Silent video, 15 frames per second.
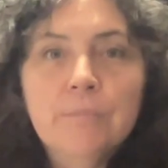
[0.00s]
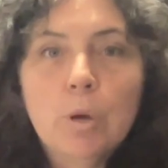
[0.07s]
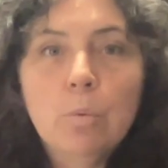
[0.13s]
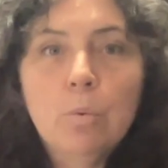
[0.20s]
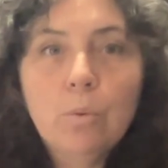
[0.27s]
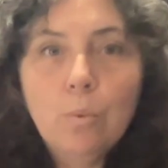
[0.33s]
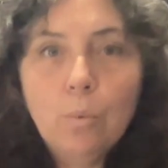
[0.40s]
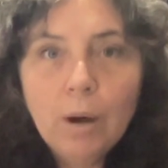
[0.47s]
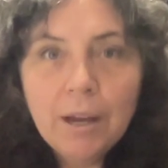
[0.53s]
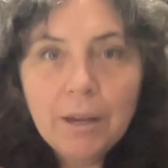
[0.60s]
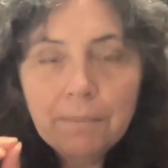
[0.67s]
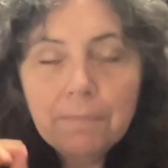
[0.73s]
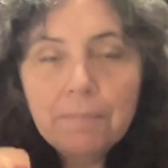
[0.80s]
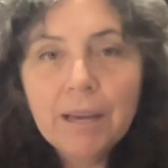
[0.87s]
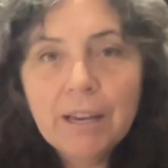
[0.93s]
Well,
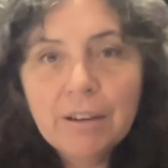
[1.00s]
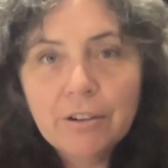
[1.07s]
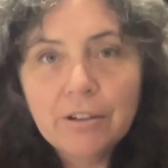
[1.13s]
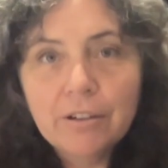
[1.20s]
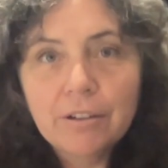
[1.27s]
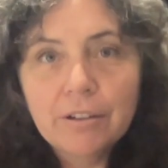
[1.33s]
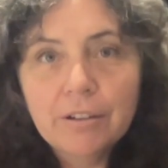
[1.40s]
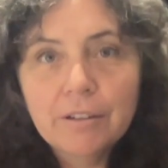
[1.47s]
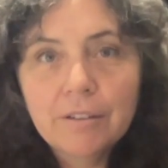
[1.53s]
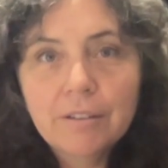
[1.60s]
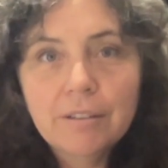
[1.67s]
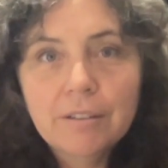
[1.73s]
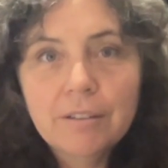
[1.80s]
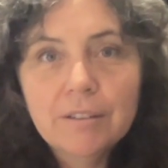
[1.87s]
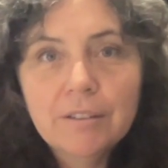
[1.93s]
what better
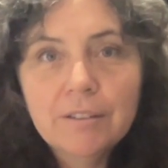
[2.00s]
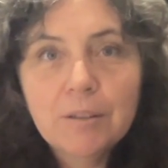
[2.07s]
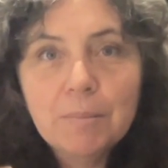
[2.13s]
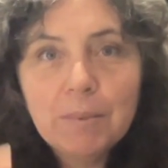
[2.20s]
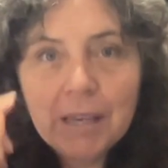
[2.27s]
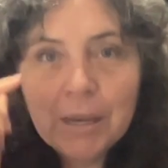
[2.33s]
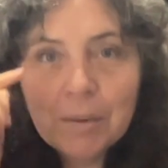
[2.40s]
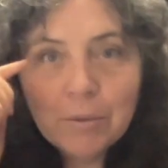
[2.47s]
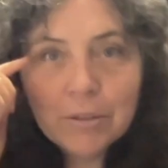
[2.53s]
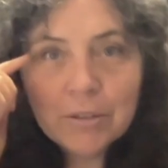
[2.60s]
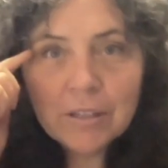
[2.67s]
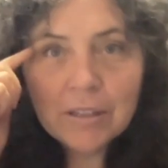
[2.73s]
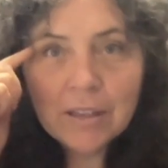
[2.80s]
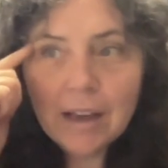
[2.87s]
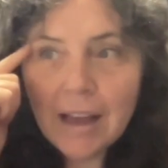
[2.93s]
to be able
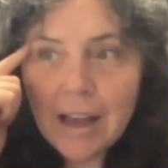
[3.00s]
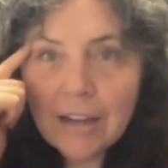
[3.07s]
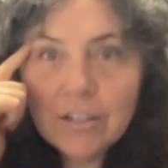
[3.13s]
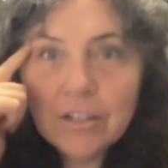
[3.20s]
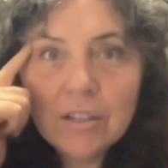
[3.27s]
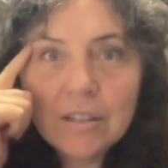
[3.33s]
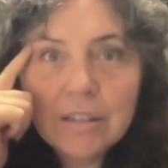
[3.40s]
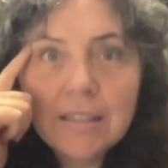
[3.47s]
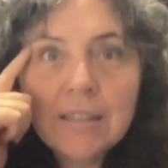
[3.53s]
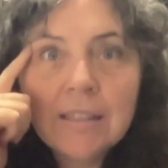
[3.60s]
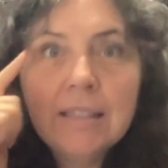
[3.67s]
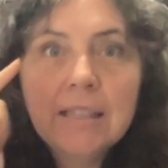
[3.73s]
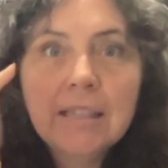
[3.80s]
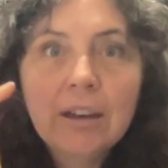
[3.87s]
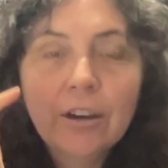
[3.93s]
to actually
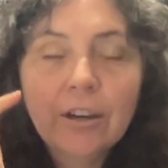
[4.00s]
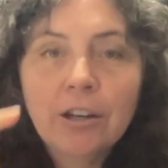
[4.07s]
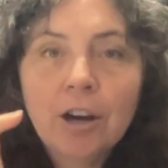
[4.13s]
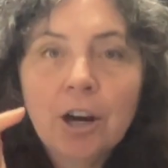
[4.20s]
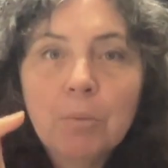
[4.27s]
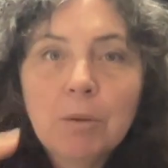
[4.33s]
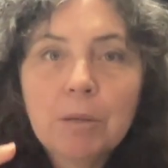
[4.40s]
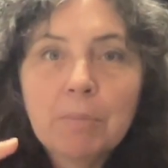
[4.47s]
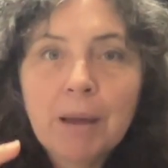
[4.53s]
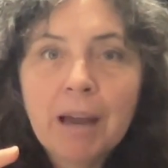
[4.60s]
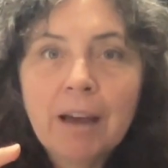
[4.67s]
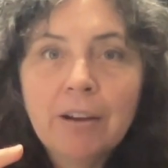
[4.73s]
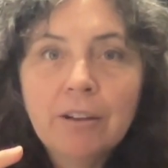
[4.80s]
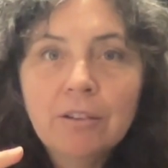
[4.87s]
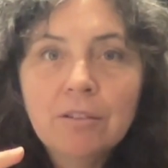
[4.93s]
see our karmic
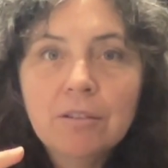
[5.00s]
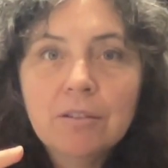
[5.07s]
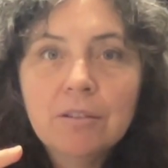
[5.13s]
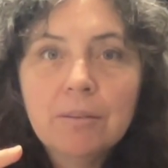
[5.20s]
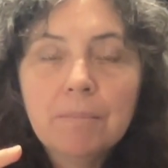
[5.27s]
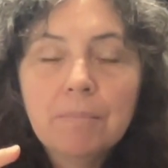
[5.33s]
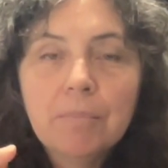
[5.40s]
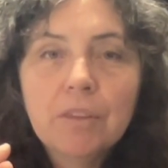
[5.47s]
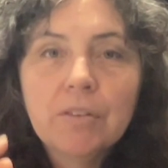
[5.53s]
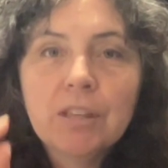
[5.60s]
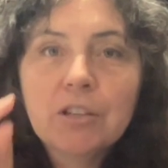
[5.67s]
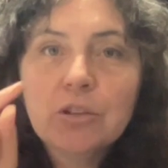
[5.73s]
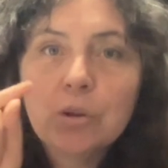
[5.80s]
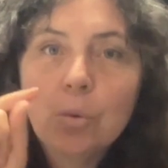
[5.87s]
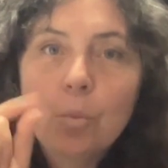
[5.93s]
patterns
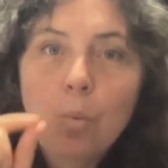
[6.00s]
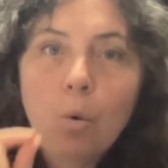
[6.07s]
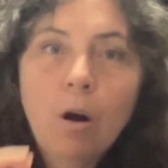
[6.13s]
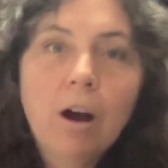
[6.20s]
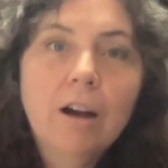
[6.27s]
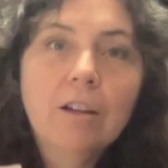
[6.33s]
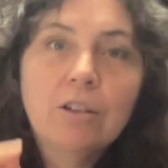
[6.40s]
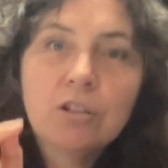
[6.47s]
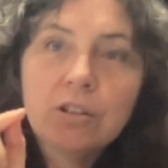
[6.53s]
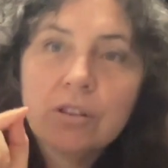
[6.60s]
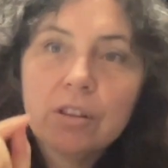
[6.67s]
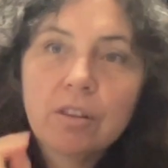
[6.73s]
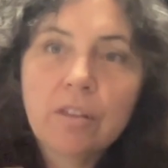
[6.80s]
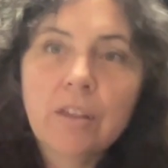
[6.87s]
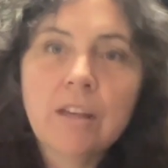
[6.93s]
than to watch the
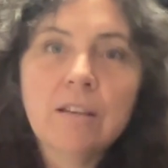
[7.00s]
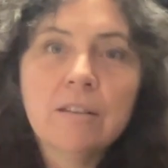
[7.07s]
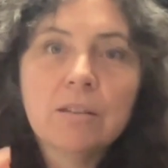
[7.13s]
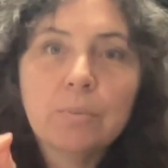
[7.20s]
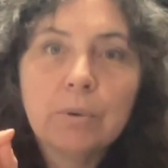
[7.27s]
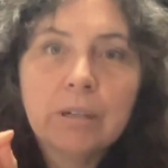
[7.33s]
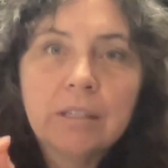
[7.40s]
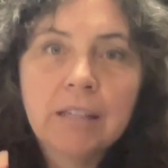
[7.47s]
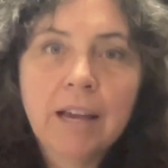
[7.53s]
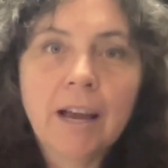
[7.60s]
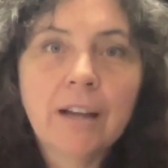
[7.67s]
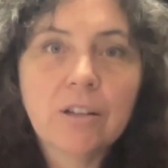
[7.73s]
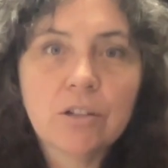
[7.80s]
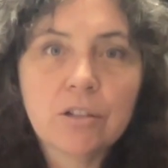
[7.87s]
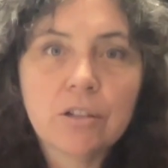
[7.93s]
things we're
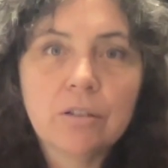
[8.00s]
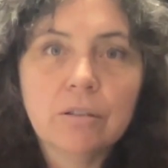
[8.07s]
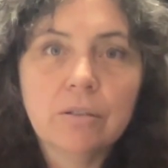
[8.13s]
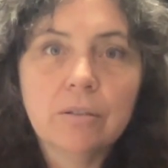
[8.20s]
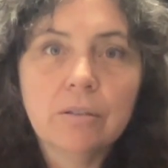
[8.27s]
attached to?